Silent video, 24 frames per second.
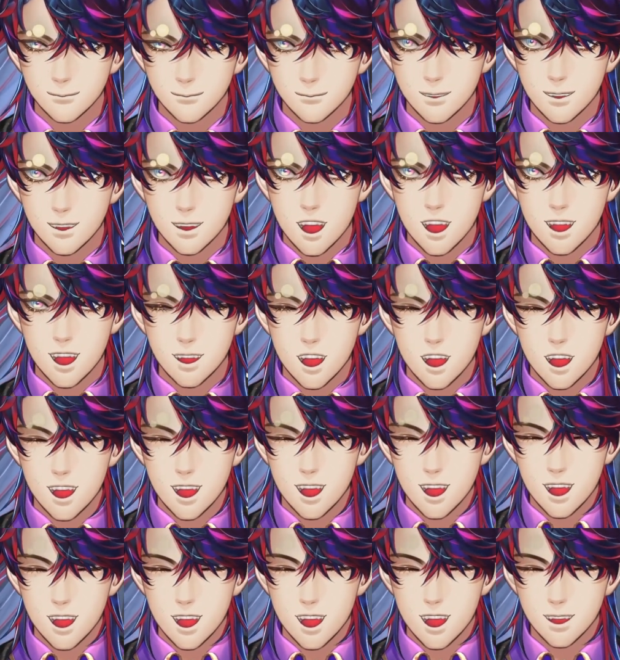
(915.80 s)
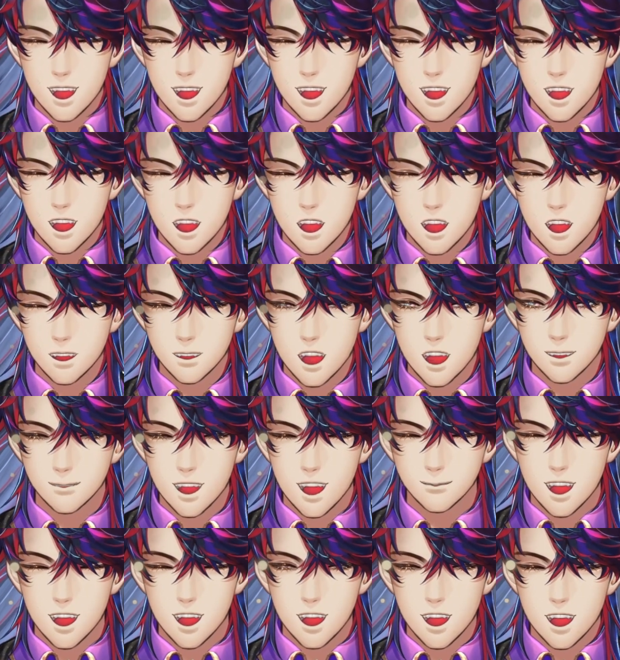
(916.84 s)
I'm detecting their signal within 50
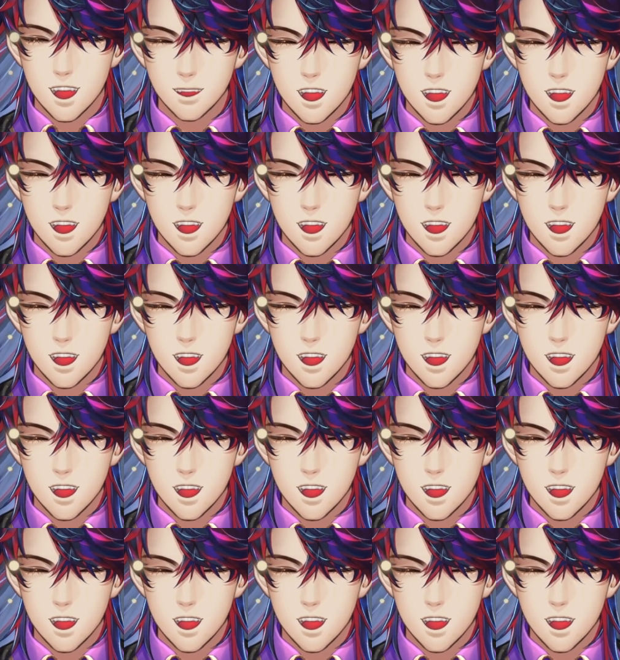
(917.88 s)
kilometers